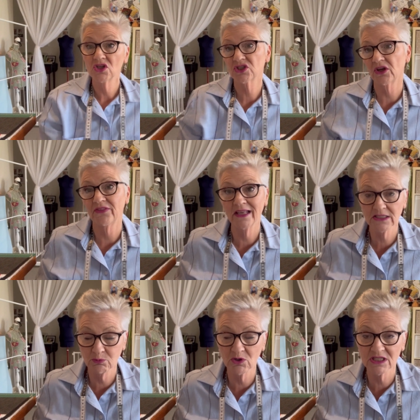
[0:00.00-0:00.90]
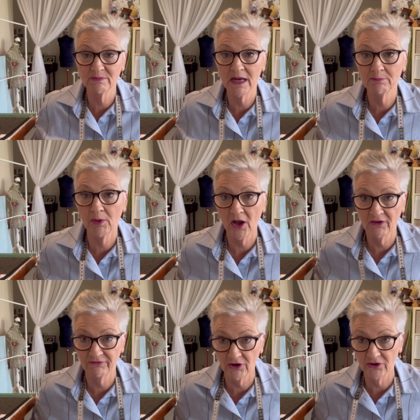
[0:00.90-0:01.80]
So that's what's meant by a
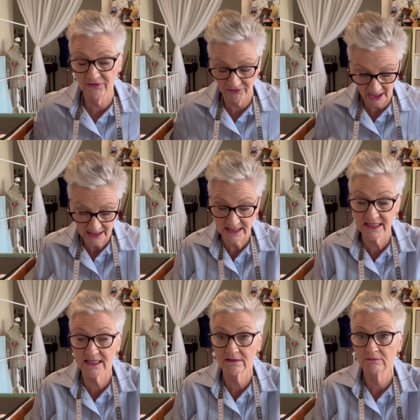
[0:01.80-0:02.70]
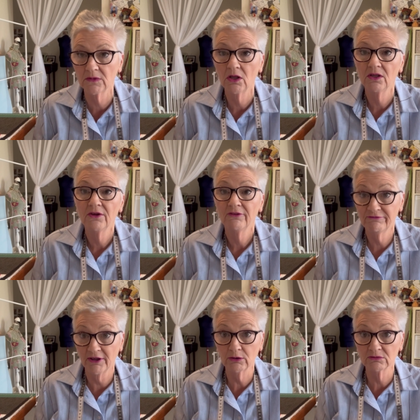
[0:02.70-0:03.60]
faux flat
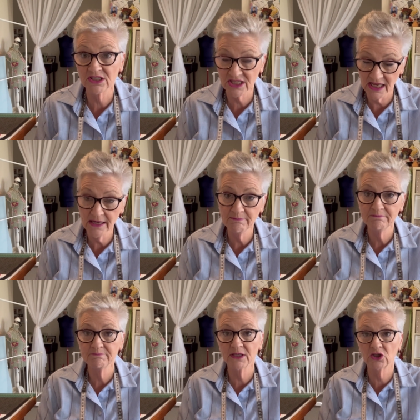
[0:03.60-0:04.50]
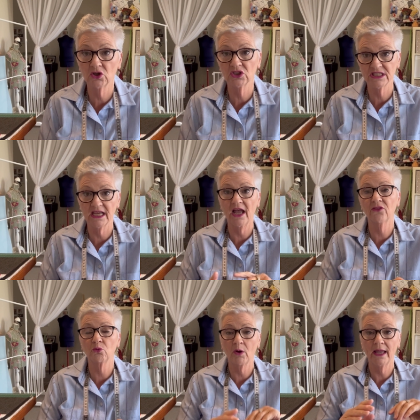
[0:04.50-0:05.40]
felled seam, because the
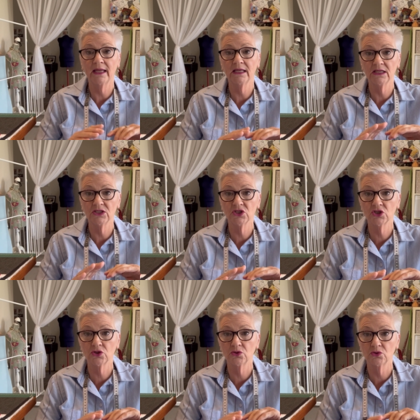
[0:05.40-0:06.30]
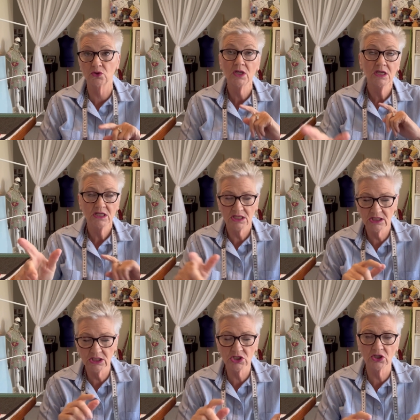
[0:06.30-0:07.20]
other way is to
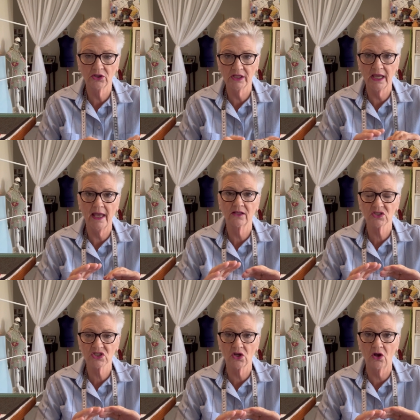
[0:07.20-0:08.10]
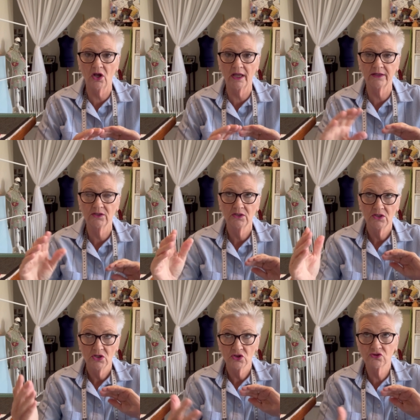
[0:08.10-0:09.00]
stitch it on the outside,
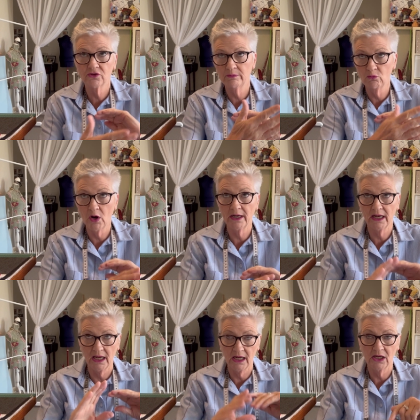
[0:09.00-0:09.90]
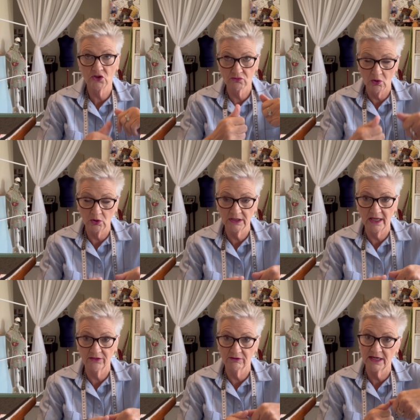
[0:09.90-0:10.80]
trim one edge, roll the
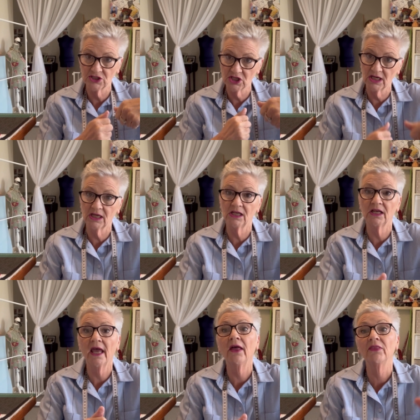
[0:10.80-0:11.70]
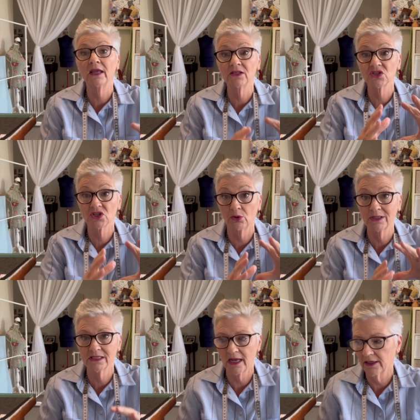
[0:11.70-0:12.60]
other edge in, and then sew
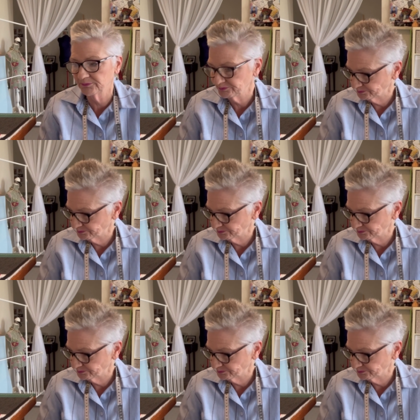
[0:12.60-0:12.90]
it down.